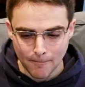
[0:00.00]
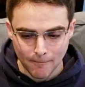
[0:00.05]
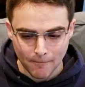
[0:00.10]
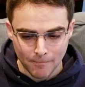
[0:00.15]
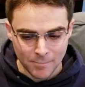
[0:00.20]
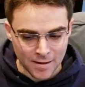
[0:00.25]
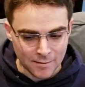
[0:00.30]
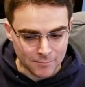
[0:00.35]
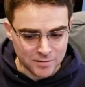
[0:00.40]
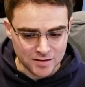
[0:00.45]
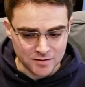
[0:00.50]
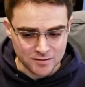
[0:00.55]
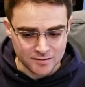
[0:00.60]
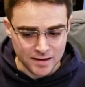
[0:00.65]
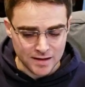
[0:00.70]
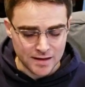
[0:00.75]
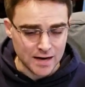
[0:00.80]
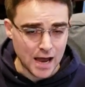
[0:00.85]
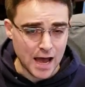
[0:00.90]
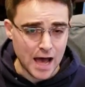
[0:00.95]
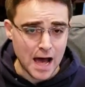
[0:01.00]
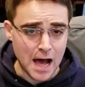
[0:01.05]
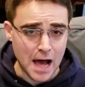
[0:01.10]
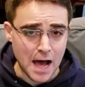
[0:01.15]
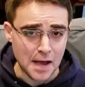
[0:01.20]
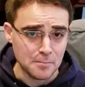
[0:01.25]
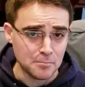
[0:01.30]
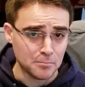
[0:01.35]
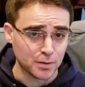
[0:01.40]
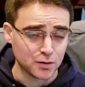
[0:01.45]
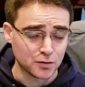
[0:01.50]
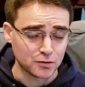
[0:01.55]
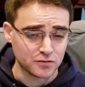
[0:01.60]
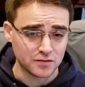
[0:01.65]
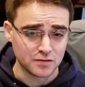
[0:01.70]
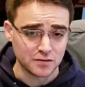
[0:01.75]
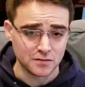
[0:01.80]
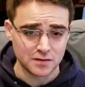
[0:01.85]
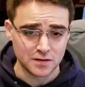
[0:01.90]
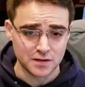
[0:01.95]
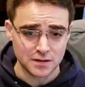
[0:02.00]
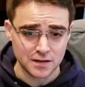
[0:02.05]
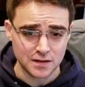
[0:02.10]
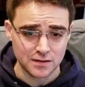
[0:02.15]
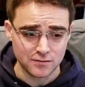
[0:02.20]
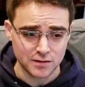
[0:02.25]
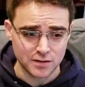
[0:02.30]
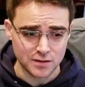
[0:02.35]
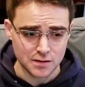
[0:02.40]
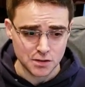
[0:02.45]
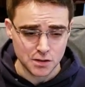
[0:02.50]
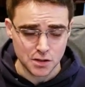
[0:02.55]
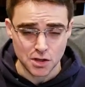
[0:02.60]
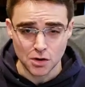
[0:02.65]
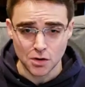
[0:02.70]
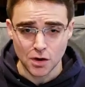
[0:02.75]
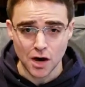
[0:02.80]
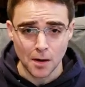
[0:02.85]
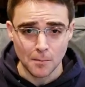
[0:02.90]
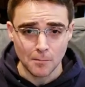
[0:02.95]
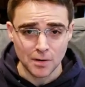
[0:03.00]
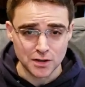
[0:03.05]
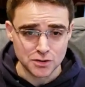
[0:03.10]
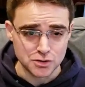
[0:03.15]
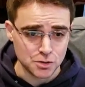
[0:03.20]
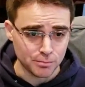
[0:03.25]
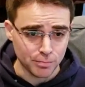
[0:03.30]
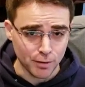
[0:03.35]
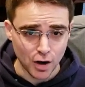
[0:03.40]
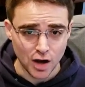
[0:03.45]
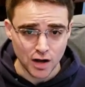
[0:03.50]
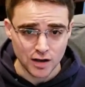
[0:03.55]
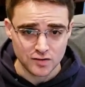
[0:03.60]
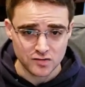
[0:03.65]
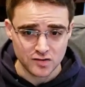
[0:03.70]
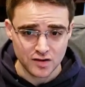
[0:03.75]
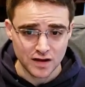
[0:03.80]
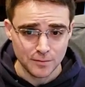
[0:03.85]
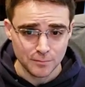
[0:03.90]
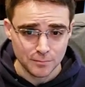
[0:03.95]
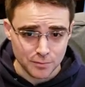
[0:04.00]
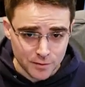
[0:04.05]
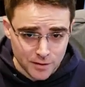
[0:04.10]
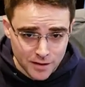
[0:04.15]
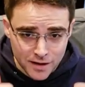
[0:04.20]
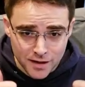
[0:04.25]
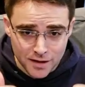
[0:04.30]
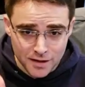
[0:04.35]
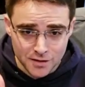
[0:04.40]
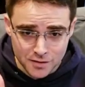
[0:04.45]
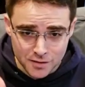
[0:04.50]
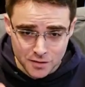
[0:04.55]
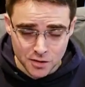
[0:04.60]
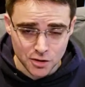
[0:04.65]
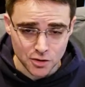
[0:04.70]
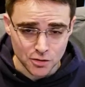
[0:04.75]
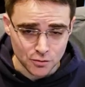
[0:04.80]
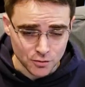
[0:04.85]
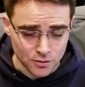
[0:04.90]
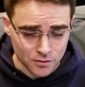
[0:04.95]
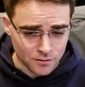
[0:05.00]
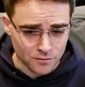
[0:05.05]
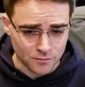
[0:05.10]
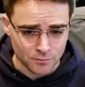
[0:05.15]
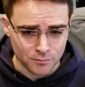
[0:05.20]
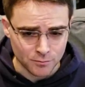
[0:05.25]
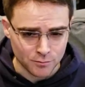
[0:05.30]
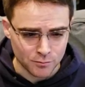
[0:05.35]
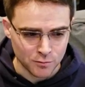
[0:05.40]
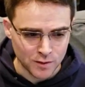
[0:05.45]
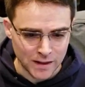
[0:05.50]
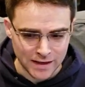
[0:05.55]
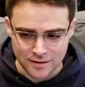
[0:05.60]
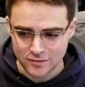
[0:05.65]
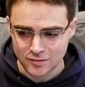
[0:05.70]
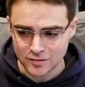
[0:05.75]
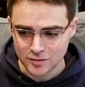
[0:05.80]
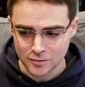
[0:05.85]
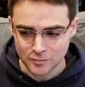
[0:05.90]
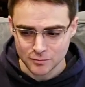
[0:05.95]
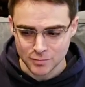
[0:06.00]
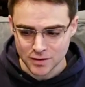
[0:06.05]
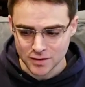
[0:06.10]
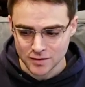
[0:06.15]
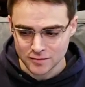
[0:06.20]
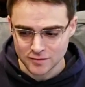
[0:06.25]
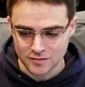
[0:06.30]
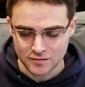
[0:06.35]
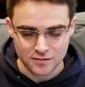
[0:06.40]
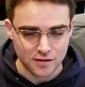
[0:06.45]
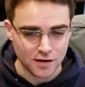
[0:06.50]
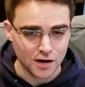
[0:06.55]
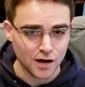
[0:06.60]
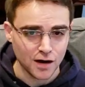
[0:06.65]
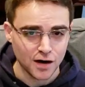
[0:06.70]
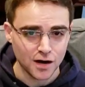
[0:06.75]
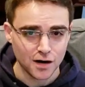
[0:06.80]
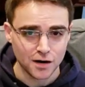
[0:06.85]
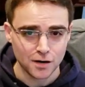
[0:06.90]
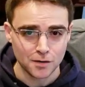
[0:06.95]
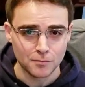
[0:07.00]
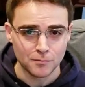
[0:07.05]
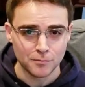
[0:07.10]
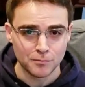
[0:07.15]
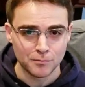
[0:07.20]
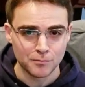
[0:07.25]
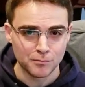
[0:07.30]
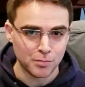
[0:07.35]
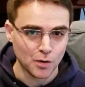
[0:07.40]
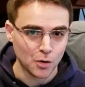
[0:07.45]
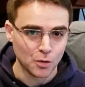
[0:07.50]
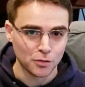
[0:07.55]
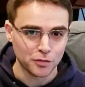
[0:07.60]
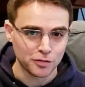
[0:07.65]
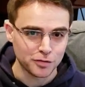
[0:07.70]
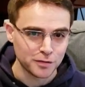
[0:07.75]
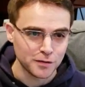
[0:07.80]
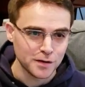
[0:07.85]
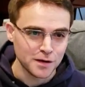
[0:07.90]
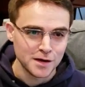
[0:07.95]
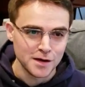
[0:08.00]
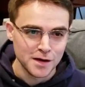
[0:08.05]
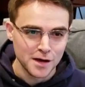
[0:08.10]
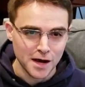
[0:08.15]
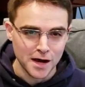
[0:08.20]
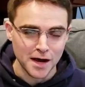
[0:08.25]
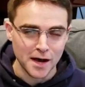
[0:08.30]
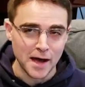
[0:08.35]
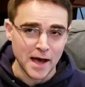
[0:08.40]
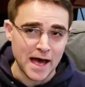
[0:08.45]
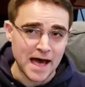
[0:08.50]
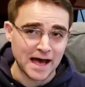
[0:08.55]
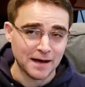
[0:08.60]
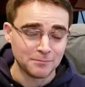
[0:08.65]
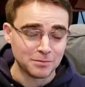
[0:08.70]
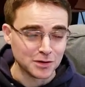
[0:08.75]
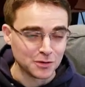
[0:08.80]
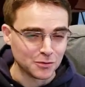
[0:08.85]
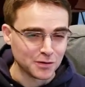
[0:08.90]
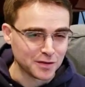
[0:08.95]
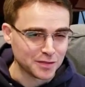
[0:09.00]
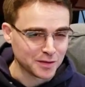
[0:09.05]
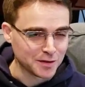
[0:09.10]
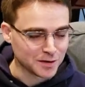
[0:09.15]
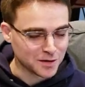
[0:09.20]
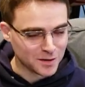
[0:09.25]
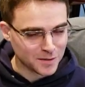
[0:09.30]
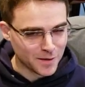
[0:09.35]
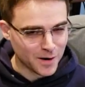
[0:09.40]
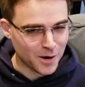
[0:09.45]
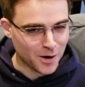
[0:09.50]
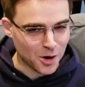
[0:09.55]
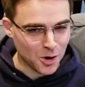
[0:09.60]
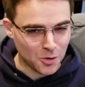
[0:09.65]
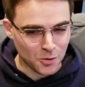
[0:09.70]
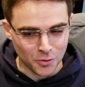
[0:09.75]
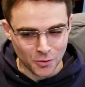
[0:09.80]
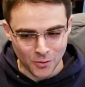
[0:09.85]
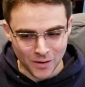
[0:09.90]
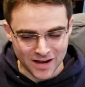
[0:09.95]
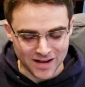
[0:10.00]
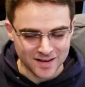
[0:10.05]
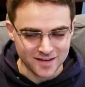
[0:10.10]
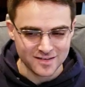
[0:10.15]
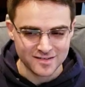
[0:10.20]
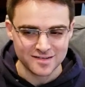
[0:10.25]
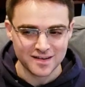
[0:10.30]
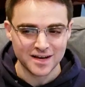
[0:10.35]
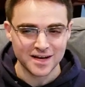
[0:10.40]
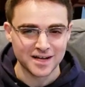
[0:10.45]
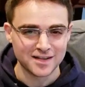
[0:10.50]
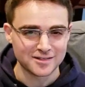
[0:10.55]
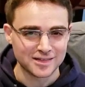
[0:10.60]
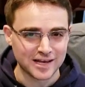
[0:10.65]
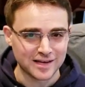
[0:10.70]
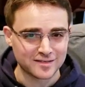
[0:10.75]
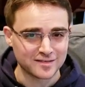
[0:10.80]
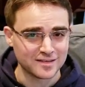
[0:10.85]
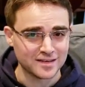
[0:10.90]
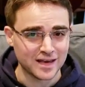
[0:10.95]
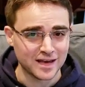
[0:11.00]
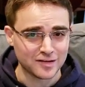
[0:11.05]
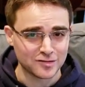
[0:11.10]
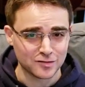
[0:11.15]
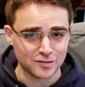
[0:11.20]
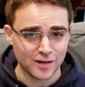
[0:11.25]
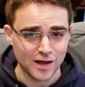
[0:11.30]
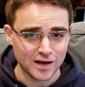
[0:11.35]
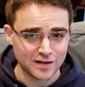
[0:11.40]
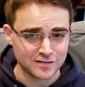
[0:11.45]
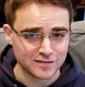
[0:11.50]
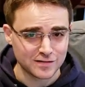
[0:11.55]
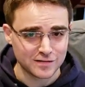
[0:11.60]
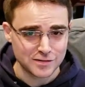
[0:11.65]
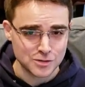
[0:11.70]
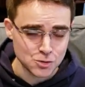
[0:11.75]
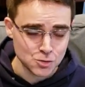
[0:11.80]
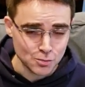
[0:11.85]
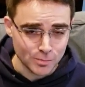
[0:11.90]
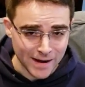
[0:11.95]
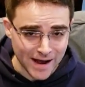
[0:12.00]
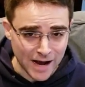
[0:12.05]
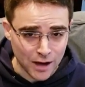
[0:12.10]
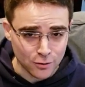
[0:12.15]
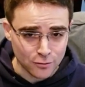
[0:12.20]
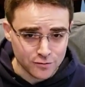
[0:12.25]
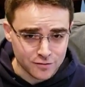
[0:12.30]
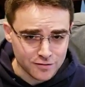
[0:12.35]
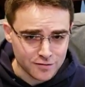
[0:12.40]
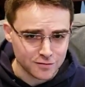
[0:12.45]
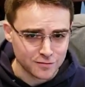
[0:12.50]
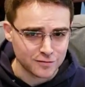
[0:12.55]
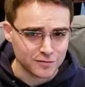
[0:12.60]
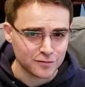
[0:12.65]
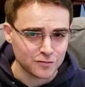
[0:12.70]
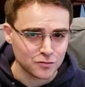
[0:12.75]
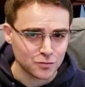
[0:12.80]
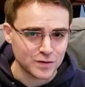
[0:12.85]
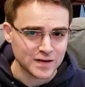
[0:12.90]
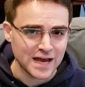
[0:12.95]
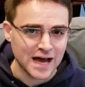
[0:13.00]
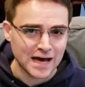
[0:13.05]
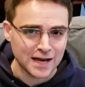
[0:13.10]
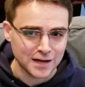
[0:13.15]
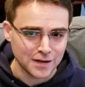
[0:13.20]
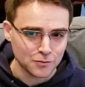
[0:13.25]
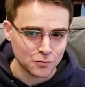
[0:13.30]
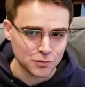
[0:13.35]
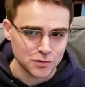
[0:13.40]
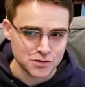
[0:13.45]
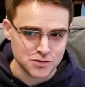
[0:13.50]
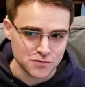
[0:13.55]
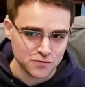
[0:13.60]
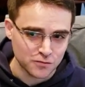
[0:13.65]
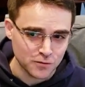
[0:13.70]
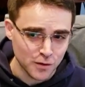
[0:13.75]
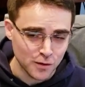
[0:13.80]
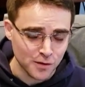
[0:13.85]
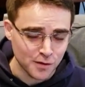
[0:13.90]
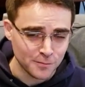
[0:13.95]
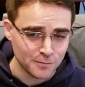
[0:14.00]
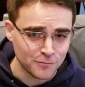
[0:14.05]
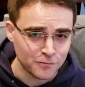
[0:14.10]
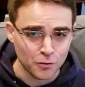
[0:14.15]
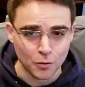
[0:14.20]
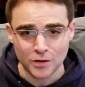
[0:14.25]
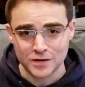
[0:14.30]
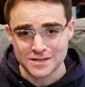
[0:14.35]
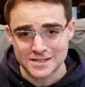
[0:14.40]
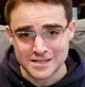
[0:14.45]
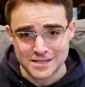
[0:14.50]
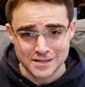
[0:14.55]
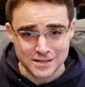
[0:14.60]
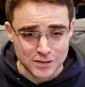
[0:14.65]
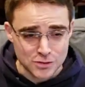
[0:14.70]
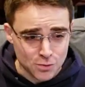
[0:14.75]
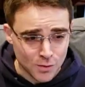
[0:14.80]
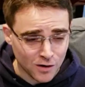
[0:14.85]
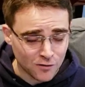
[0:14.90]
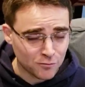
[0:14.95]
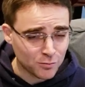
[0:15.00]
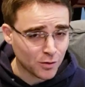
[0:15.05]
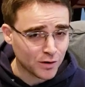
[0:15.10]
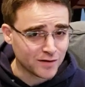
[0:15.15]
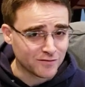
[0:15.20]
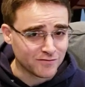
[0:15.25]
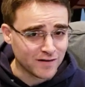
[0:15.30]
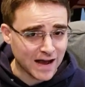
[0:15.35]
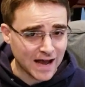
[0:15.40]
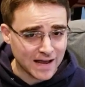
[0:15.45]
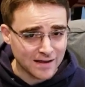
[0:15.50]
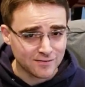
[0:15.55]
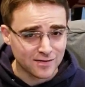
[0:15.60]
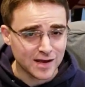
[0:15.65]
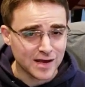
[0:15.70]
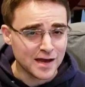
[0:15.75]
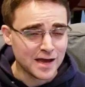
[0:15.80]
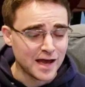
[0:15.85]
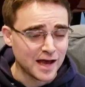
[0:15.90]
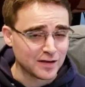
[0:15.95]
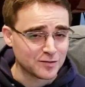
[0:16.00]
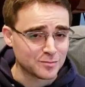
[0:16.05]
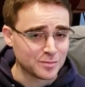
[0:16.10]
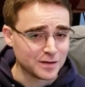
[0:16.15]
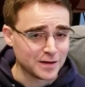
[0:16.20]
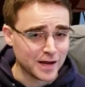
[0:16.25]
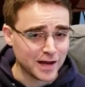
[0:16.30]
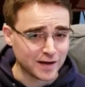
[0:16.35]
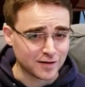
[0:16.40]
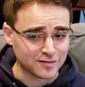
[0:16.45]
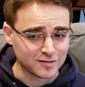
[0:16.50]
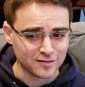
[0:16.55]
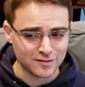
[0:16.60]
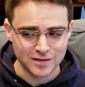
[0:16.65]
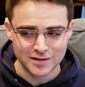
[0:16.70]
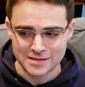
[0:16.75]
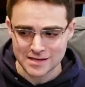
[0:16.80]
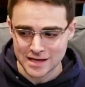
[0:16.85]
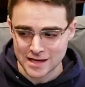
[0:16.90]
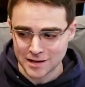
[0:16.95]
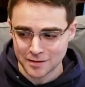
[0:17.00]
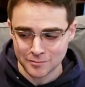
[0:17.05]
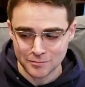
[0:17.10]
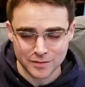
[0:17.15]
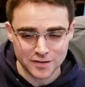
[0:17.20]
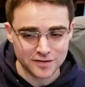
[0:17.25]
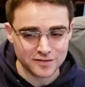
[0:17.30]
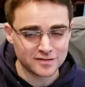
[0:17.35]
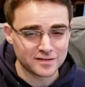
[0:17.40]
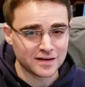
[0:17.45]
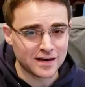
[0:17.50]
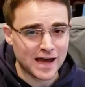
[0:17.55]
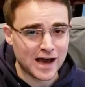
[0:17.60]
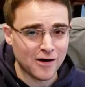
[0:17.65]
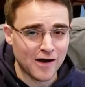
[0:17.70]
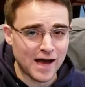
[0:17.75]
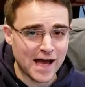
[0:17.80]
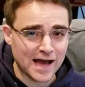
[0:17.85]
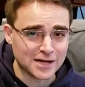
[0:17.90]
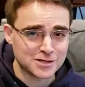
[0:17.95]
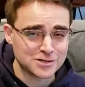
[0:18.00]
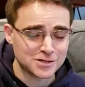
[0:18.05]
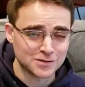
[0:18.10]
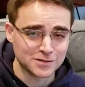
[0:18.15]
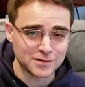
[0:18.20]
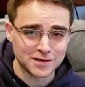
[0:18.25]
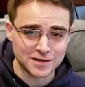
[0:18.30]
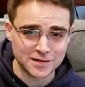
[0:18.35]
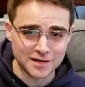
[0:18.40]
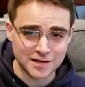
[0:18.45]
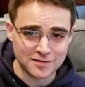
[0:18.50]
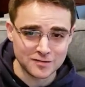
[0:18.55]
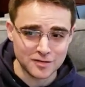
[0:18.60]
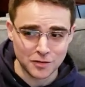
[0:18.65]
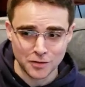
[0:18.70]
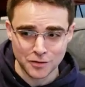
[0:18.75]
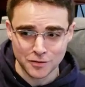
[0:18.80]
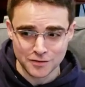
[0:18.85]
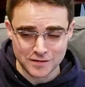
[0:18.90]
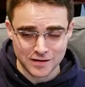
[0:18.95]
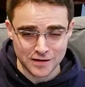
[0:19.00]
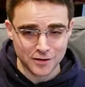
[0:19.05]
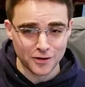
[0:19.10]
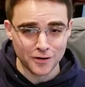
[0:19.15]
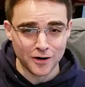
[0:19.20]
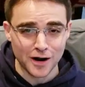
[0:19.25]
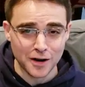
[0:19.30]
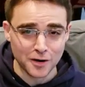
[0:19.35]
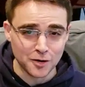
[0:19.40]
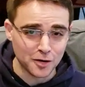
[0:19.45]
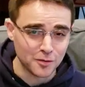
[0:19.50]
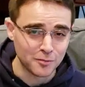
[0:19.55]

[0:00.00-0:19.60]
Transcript: That being said, I personally give it, you know, a bunch of paws up. You know, Lexi and Beast are both happy with it in their own ways. Lexi has lost 2 pounds since we got it, which from 14 to 12.5 has been excellent, and Beast now actually gets her dinner and her